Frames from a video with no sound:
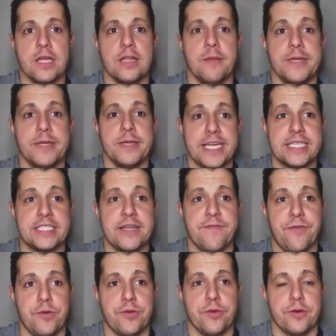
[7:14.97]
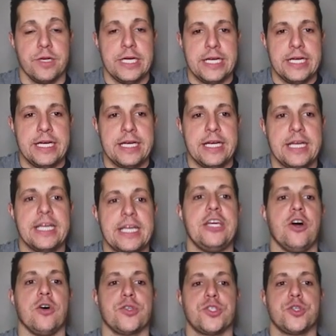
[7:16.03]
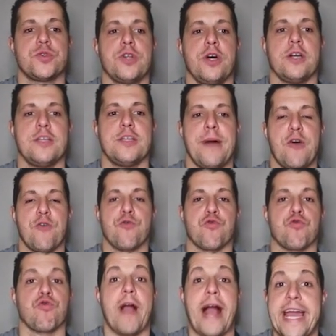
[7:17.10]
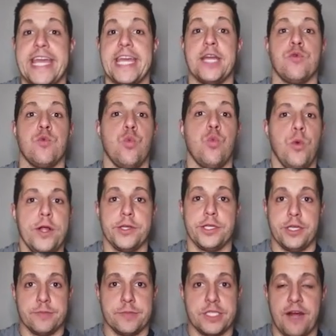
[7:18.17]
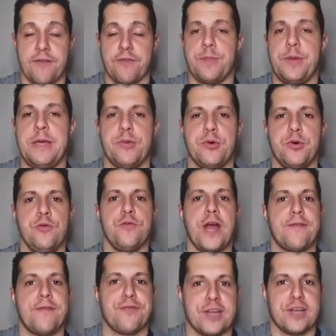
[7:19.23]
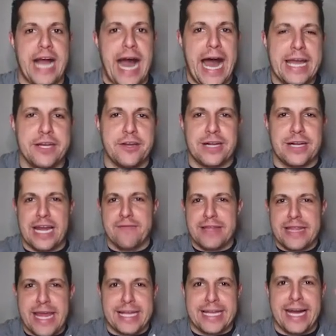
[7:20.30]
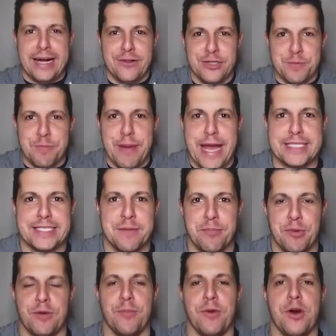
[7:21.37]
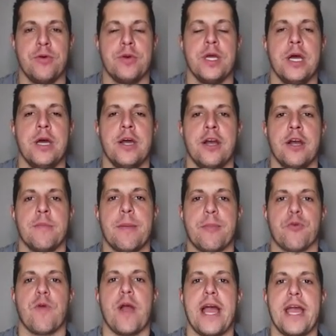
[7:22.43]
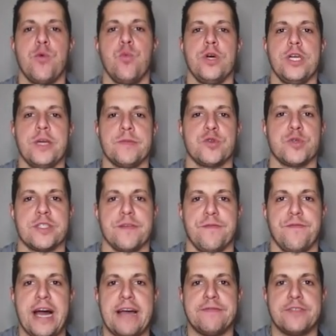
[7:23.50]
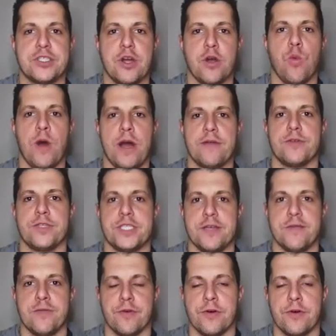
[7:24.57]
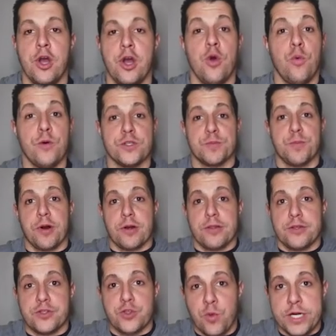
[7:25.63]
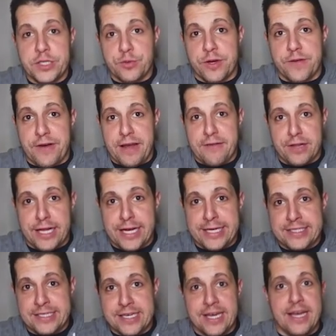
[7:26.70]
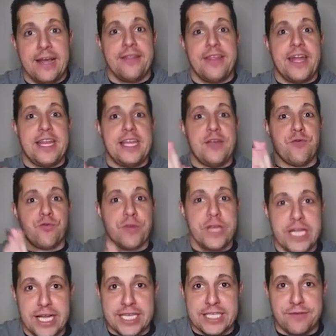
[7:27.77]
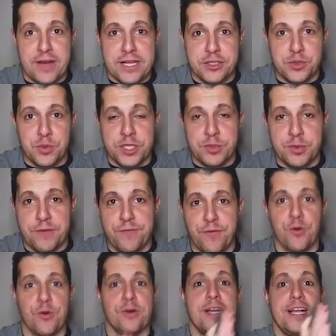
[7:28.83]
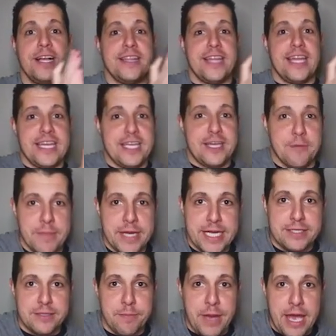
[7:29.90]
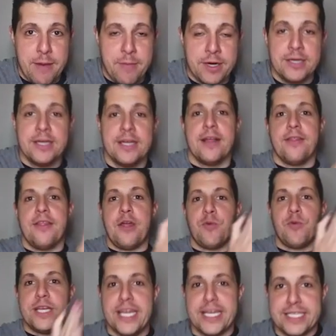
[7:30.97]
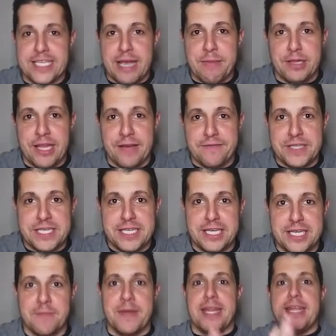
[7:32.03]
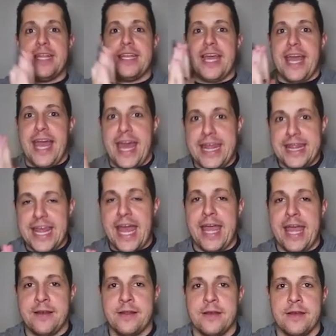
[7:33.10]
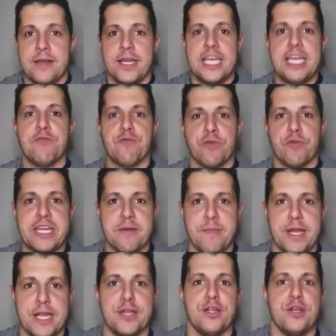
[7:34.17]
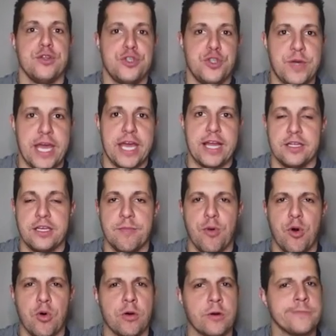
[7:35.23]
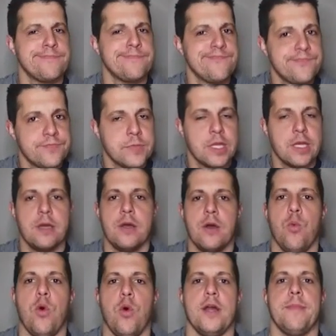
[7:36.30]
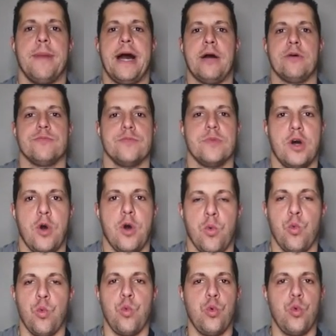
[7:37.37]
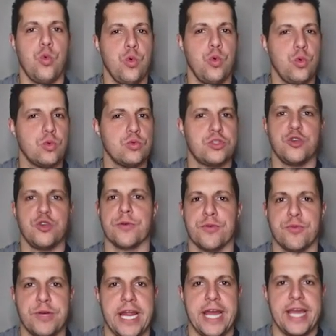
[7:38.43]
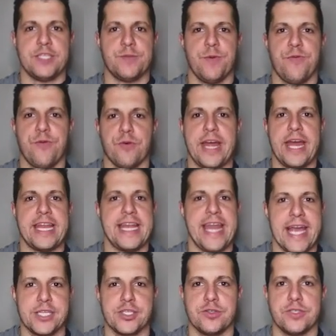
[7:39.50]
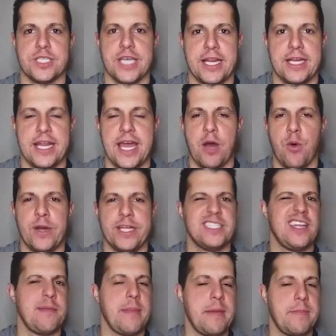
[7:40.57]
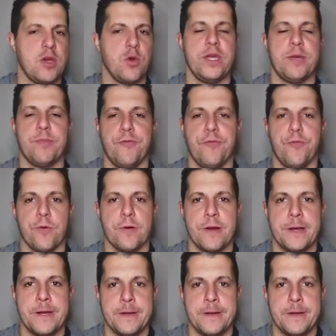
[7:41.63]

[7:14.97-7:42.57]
Let me take it a step further. He also talked about Ryan Williams. Now, for people who have forgotten, you're kind of in that college basketball mode. Remember, Ryan Williams was the five-star wide receiver, was part of the 2025 class. Then he reclassified to 2024. Then he committed to Bama. Then when Nick Saban left, he decommitted. And then he recommitted to Kalen DeBoer. What, about two or three days before that national signing day on Wednesday, maybe a week before?